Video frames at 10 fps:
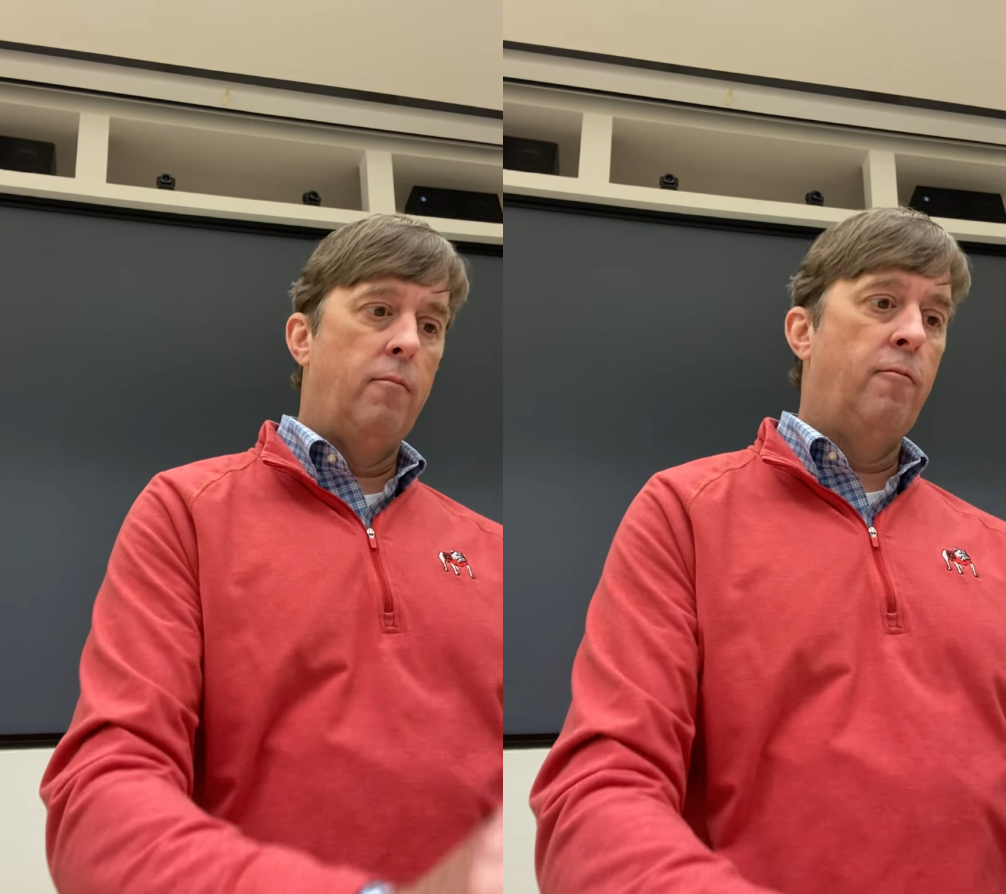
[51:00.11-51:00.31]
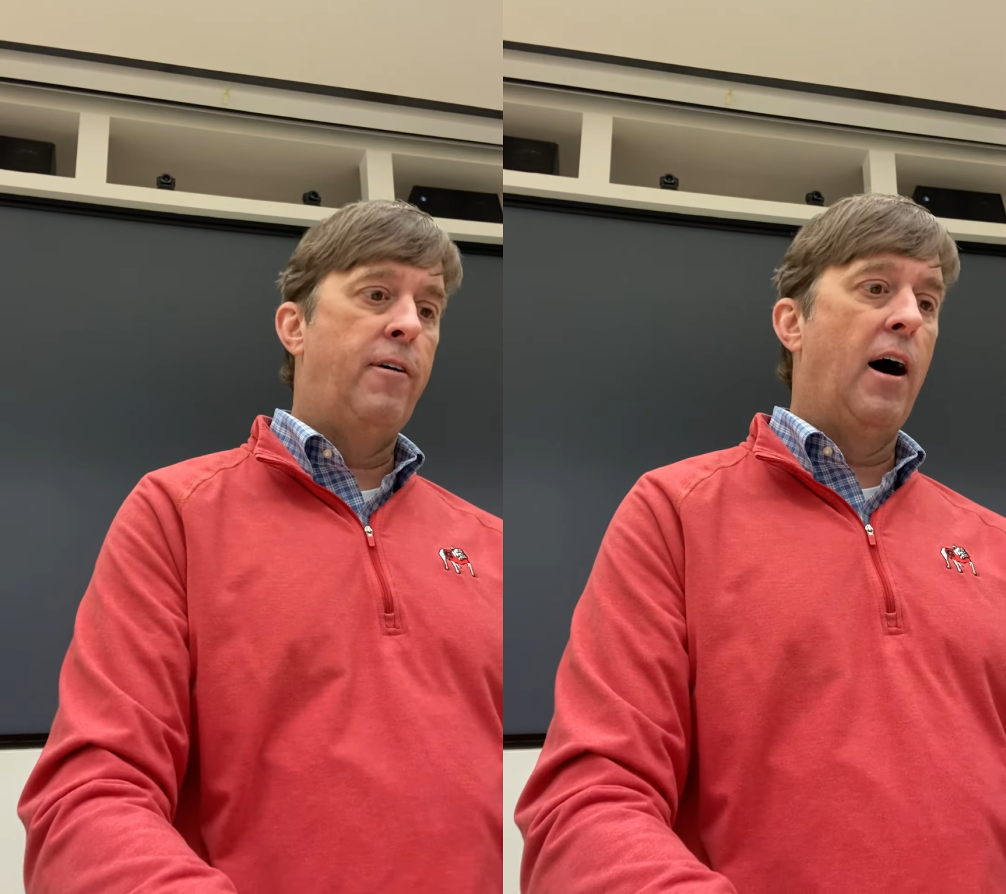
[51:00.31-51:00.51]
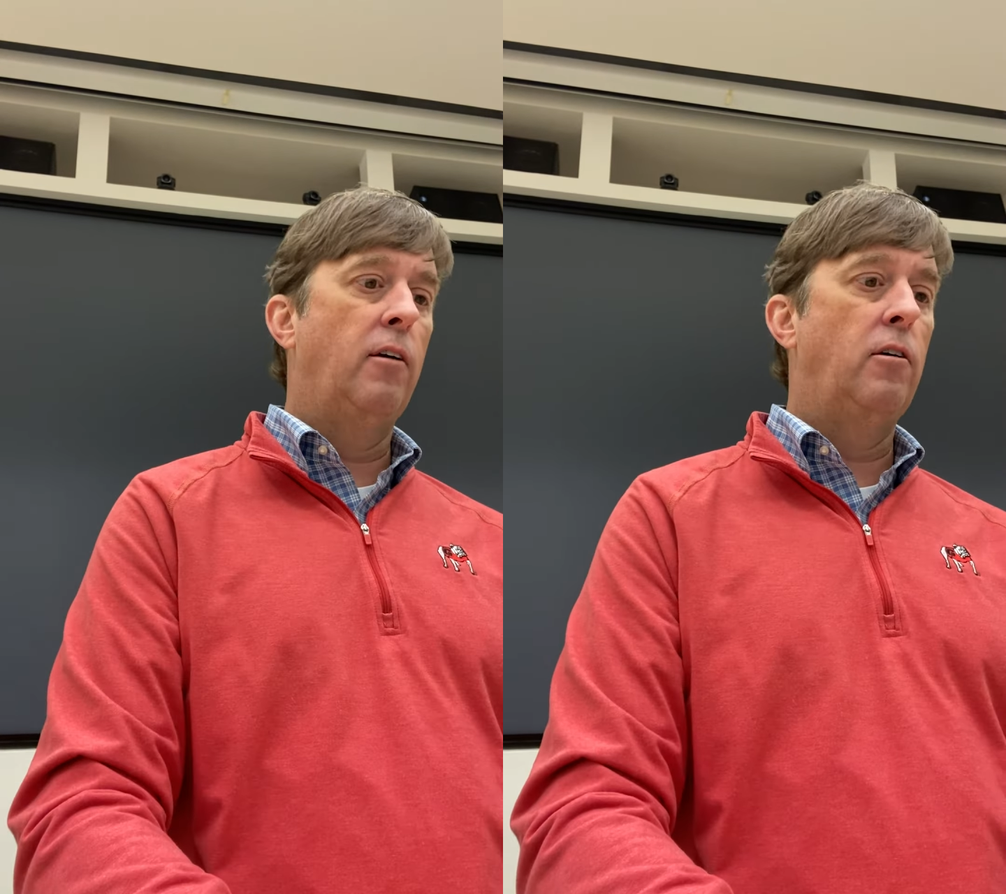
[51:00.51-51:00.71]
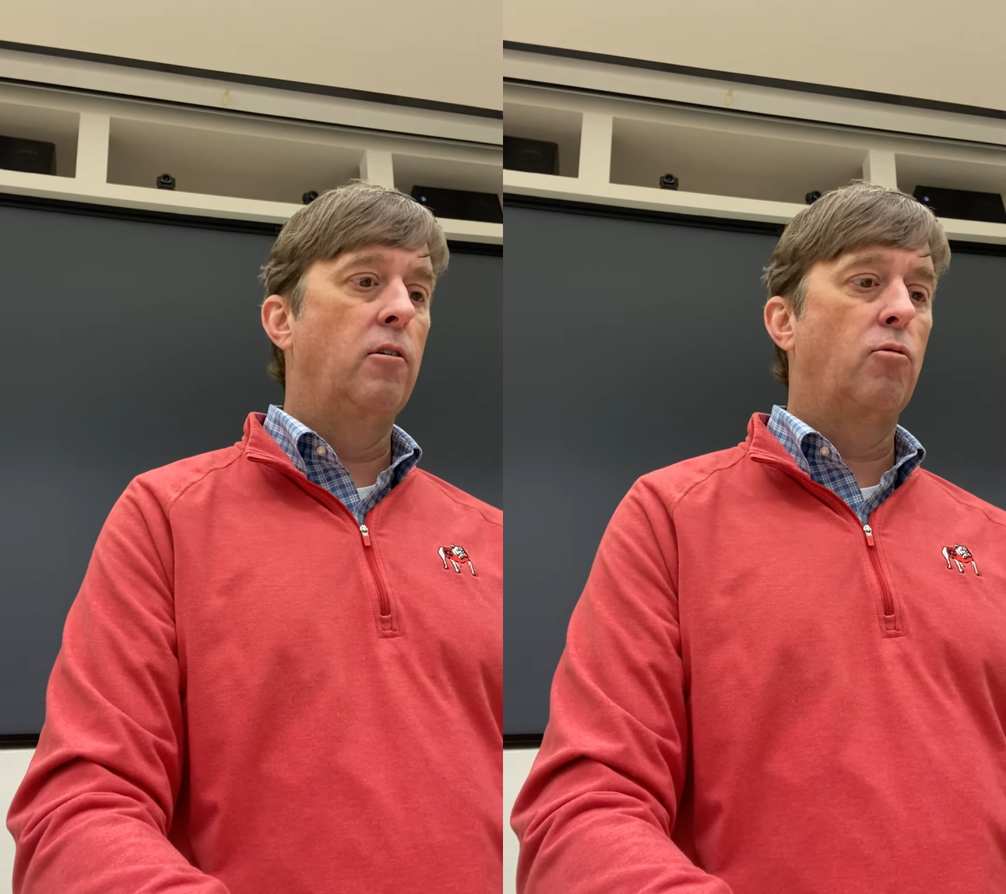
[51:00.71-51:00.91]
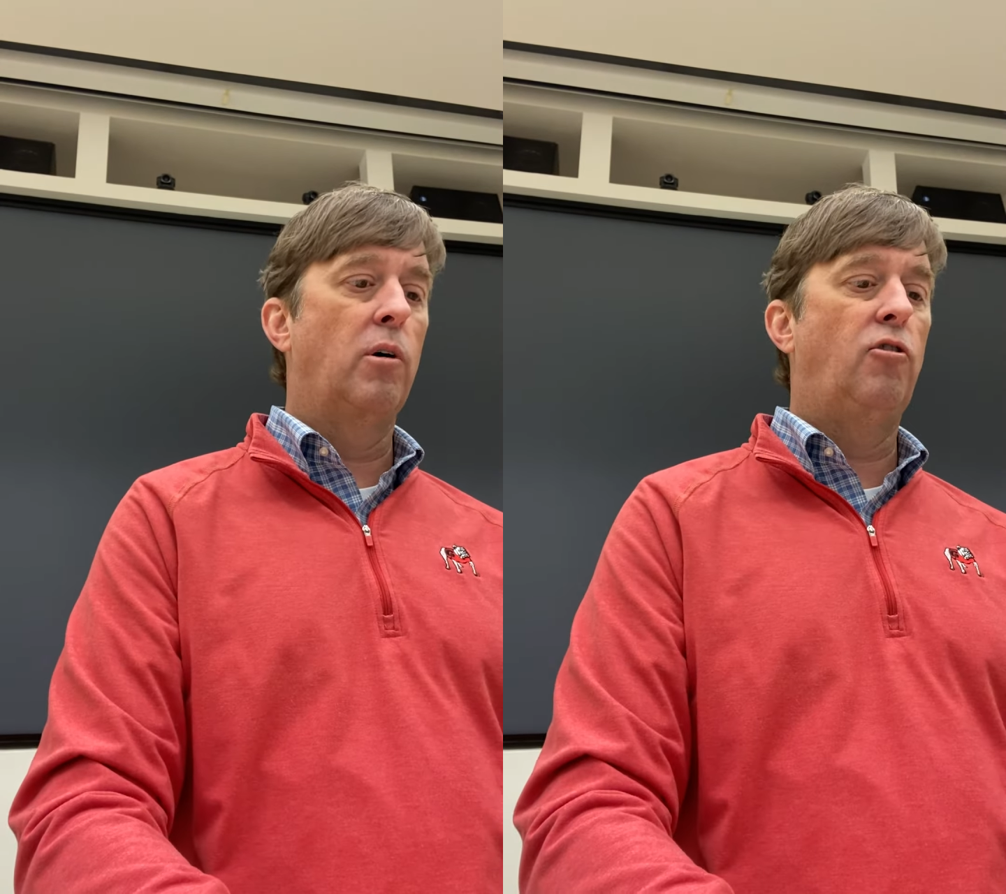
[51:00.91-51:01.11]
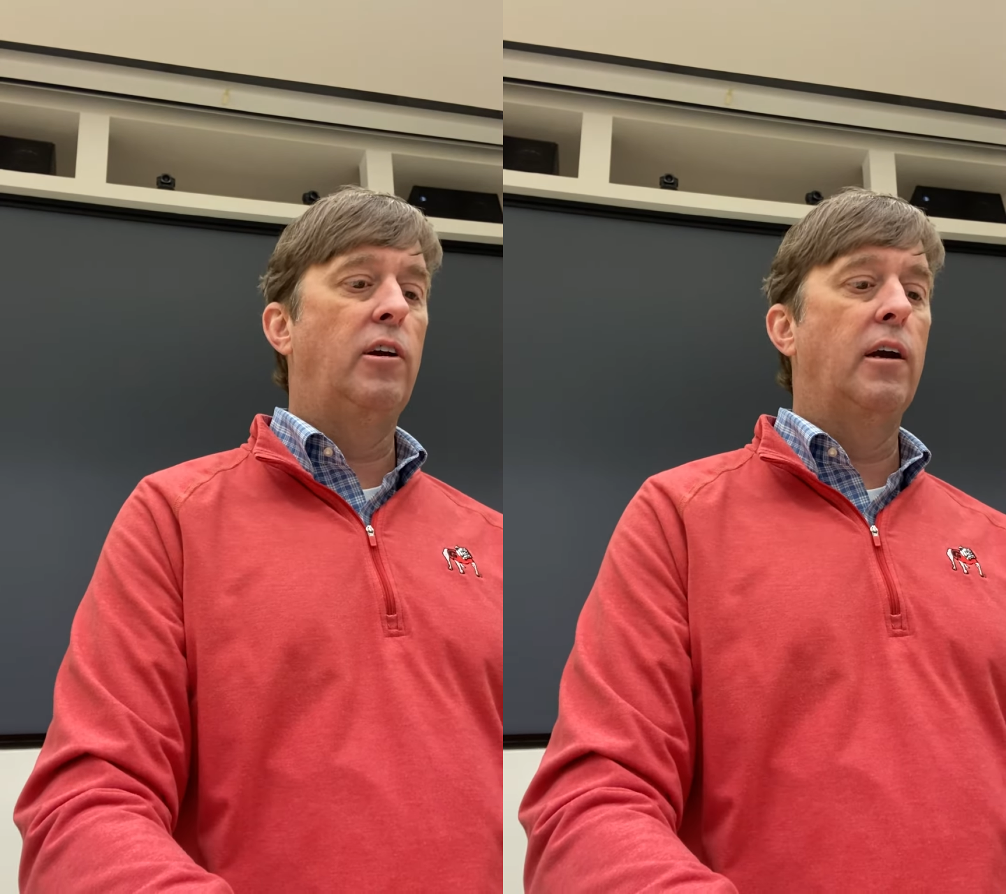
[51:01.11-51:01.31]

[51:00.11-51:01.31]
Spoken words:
value is what you